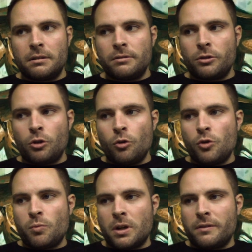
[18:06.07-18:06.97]

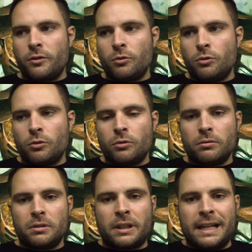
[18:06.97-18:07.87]
use one of your
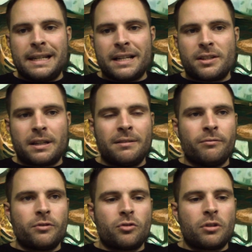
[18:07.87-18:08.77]
like lesser
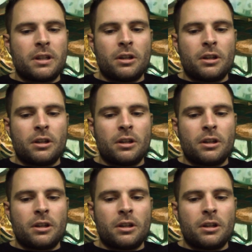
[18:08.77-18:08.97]
infantry,